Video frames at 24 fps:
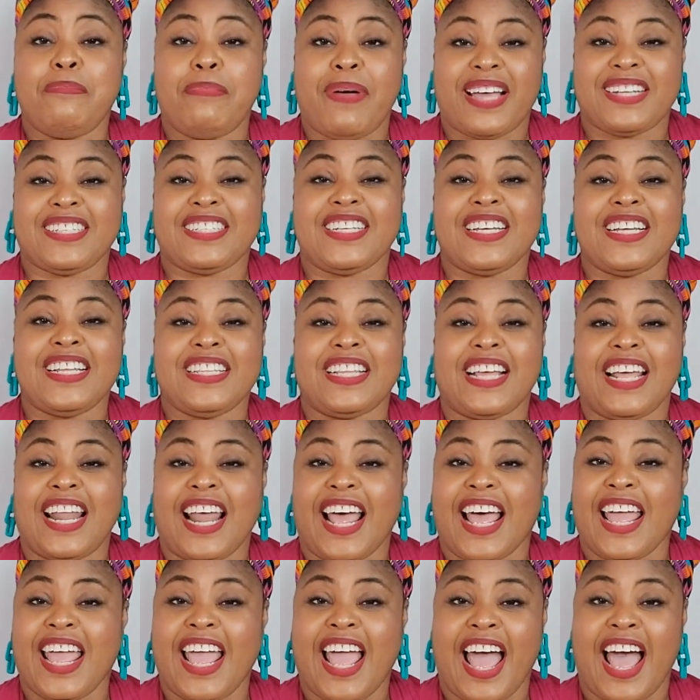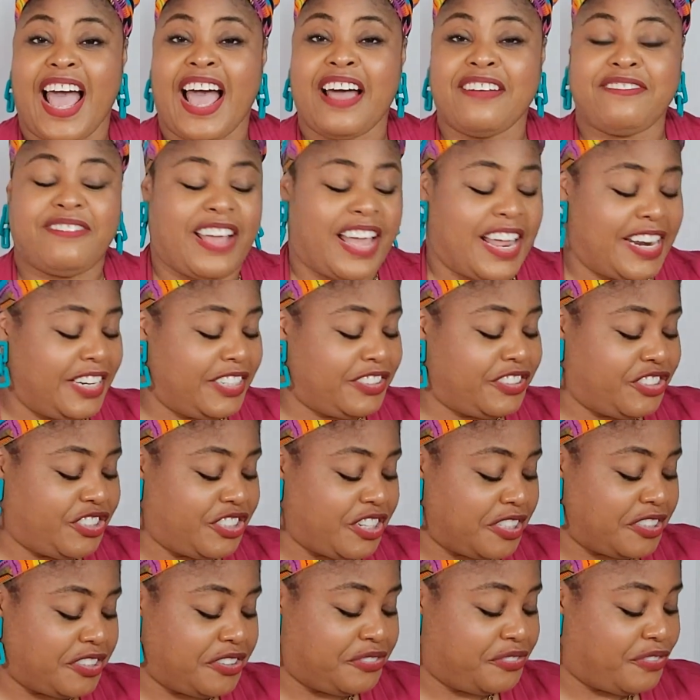pattern that I have, and it's
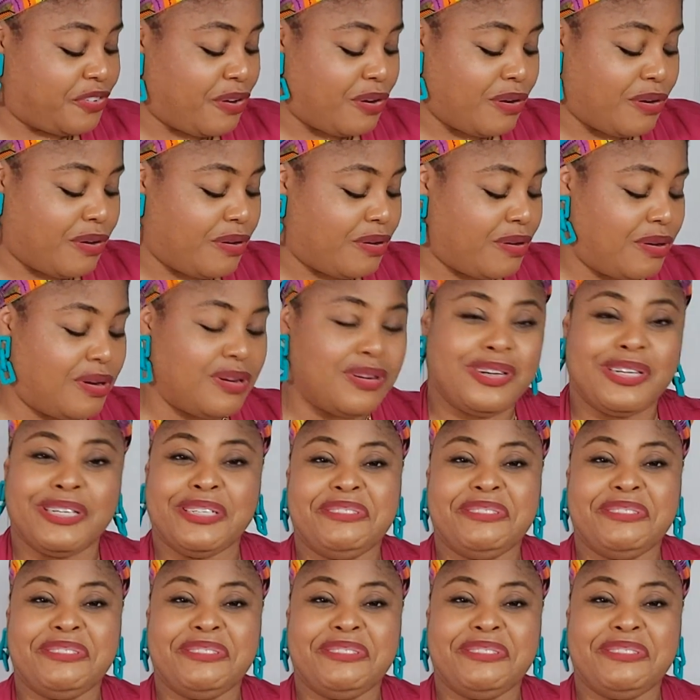just for,